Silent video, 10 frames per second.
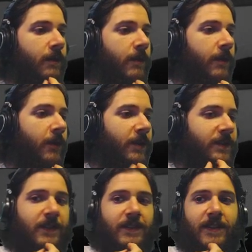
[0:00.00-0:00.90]
No, it
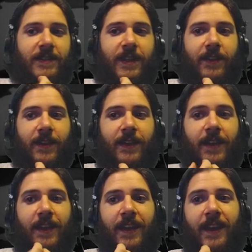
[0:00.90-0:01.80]
isn't. It's just nothing.
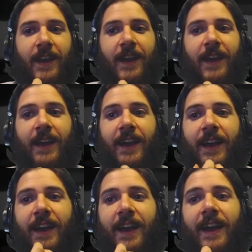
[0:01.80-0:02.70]

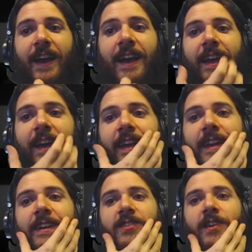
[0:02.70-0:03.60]

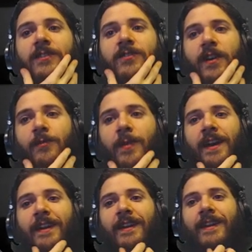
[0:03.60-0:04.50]
Hey, Chung
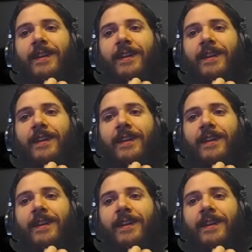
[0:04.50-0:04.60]
Treyumon.